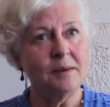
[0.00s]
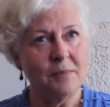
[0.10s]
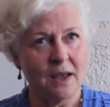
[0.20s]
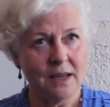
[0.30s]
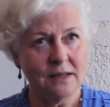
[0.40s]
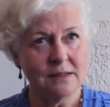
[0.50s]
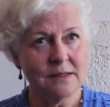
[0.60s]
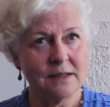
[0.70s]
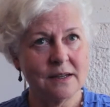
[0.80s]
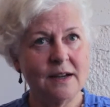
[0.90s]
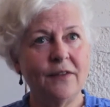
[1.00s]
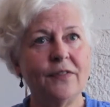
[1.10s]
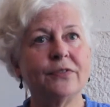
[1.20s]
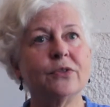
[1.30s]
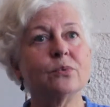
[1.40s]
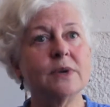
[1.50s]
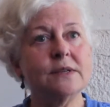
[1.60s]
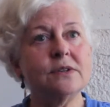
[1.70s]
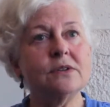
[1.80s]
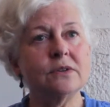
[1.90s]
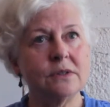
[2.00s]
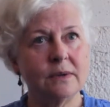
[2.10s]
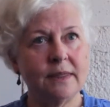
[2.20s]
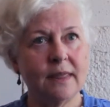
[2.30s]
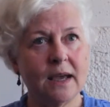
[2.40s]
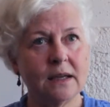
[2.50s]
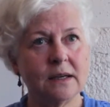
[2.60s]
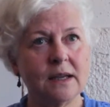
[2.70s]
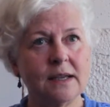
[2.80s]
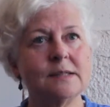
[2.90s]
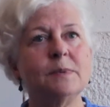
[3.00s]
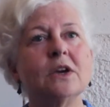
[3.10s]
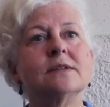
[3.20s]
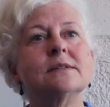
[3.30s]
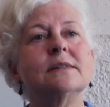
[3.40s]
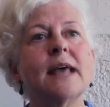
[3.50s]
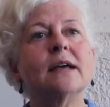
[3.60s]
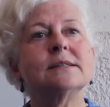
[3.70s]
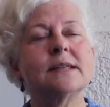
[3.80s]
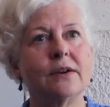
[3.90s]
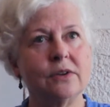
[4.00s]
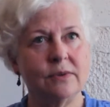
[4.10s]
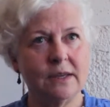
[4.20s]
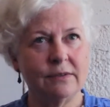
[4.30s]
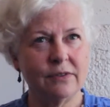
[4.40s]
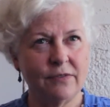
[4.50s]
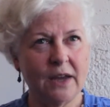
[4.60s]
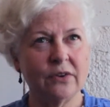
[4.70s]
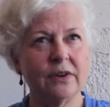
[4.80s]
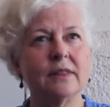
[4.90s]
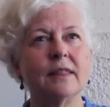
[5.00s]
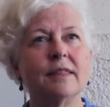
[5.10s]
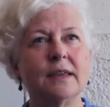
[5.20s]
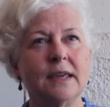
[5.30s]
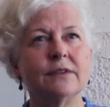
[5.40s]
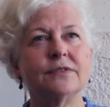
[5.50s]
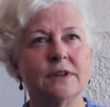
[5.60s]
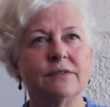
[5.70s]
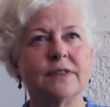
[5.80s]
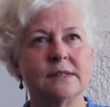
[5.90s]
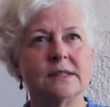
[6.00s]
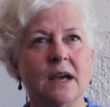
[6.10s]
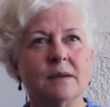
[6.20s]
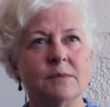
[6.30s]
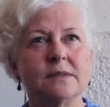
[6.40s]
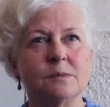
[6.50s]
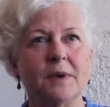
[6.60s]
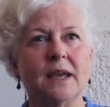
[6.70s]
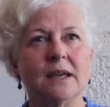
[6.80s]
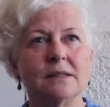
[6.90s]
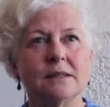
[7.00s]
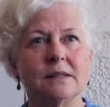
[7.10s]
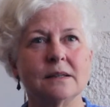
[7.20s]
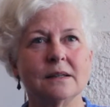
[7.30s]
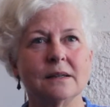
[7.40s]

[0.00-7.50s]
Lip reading: in mind that the reason you're doing that is because that's how you give the veteran the gift of this time and space.